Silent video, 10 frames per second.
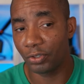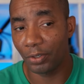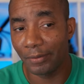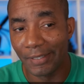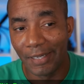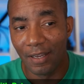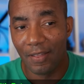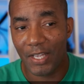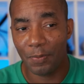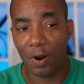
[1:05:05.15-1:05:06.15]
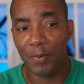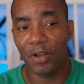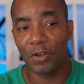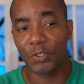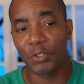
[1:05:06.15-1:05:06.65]
So that's probably
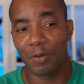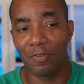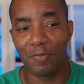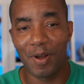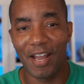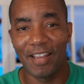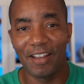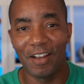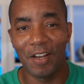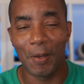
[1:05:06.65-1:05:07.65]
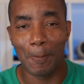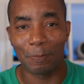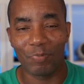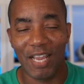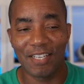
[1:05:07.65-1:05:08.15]
also some of
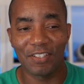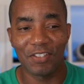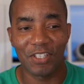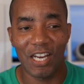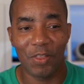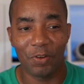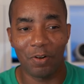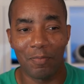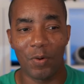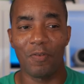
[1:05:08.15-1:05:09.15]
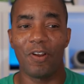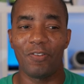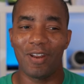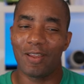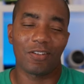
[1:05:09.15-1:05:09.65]
my hesitance to get out there and mow every
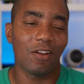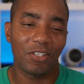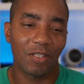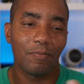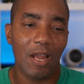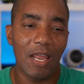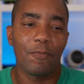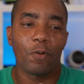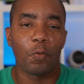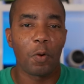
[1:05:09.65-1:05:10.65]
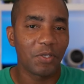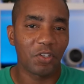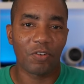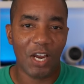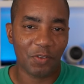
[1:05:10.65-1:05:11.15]
other day. Because honestly, for a warm
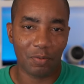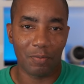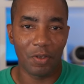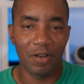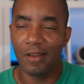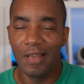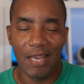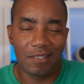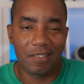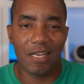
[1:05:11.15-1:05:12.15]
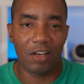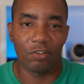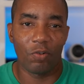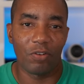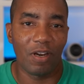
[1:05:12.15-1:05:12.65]
season grass with Bermuda, it's just not
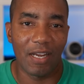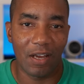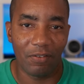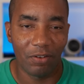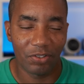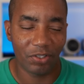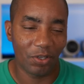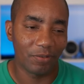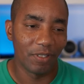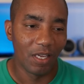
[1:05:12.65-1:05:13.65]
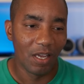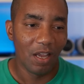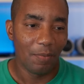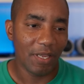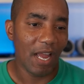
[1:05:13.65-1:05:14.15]
growing right now. So,
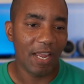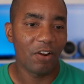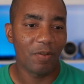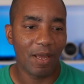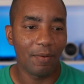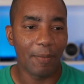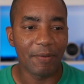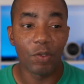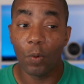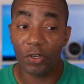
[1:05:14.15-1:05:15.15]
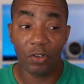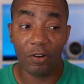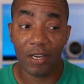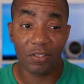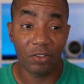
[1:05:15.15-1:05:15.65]
but yeah, I hear you, man. I mean, if you want your
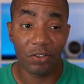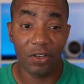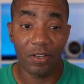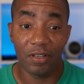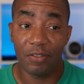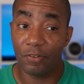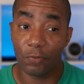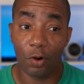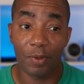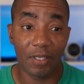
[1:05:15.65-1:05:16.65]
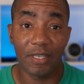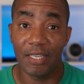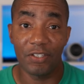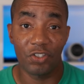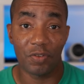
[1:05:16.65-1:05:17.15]
grass to look good, the formula
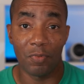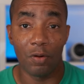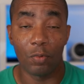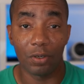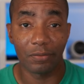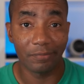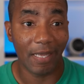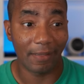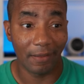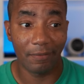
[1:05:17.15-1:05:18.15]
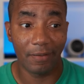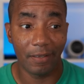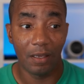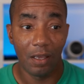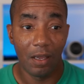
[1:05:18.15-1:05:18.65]
is just mow more. Like
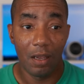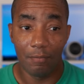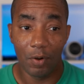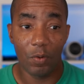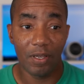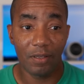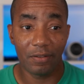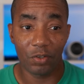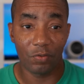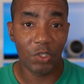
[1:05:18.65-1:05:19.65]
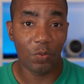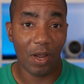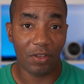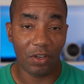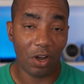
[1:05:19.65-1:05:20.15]
literally mowing, there's a reason
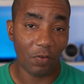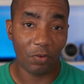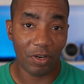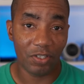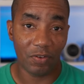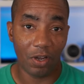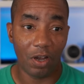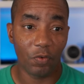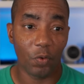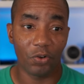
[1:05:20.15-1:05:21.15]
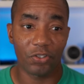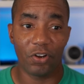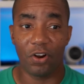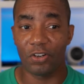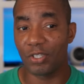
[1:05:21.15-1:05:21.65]
why the golf greens of a golf course
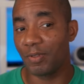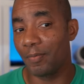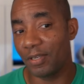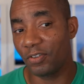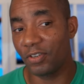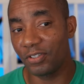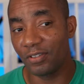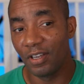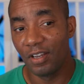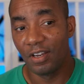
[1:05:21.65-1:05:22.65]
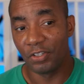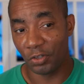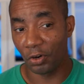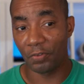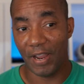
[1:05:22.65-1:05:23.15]
are some of the best looking
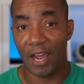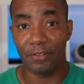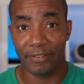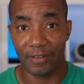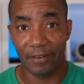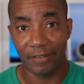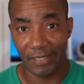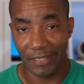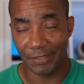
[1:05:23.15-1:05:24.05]
turf out there.